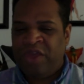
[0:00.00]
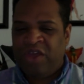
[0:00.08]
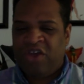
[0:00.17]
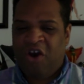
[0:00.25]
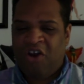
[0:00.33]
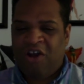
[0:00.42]

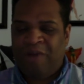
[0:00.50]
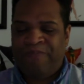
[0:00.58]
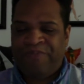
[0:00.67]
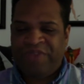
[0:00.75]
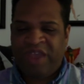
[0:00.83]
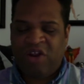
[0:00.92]
caught up
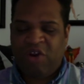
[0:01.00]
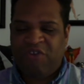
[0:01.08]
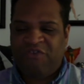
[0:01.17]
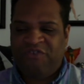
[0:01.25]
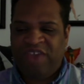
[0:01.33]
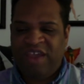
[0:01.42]
in her
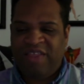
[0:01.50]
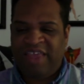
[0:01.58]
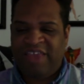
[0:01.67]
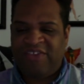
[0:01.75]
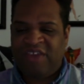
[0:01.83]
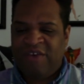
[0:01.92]

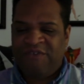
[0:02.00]
feelings